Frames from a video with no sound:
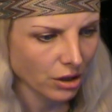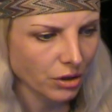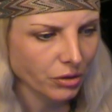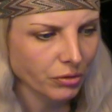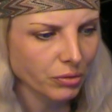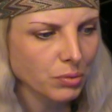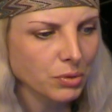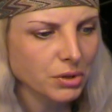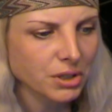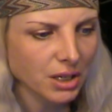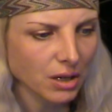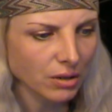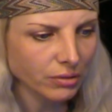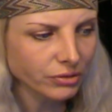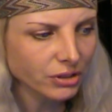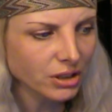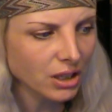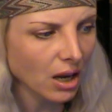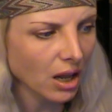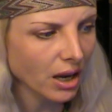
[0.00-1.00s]
Through
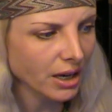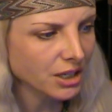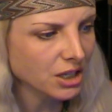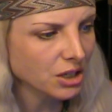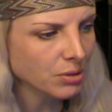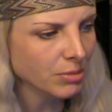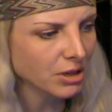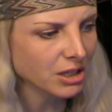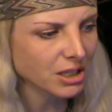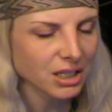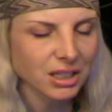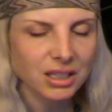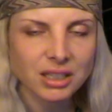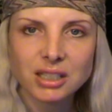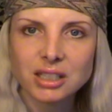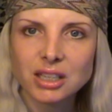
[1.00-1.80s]
self-enlightenment and